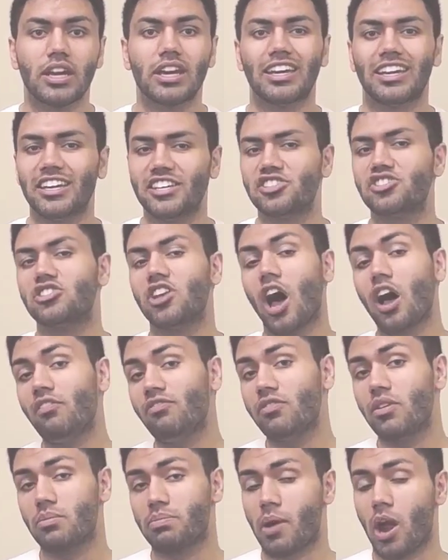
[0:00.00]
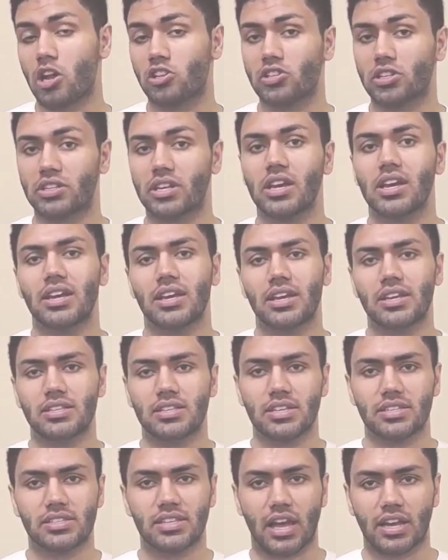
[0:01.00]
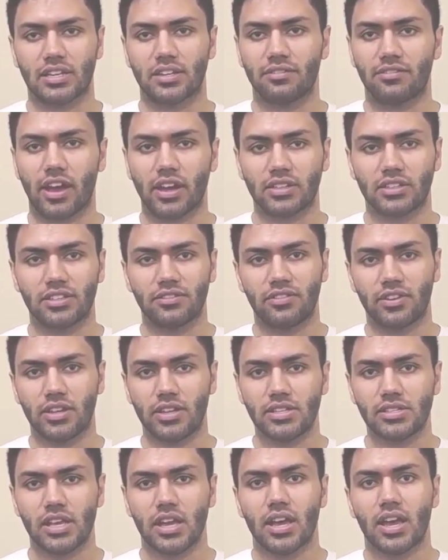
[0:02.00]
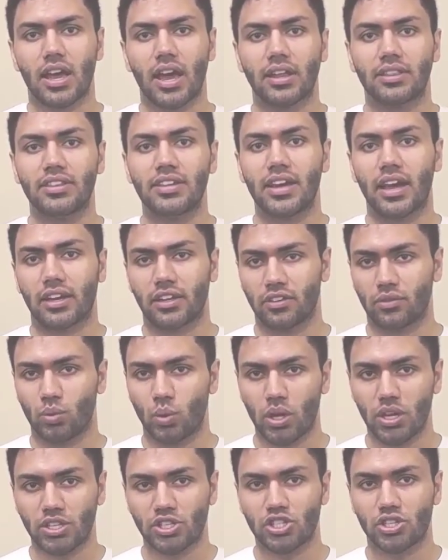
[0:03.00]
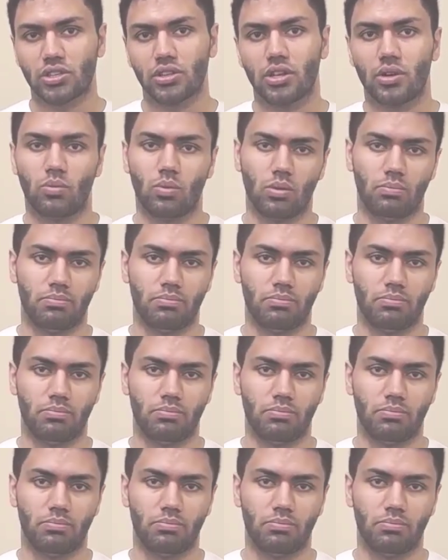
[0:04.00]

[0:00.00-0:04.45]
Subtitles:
A software project is a set of activities at the end of which there will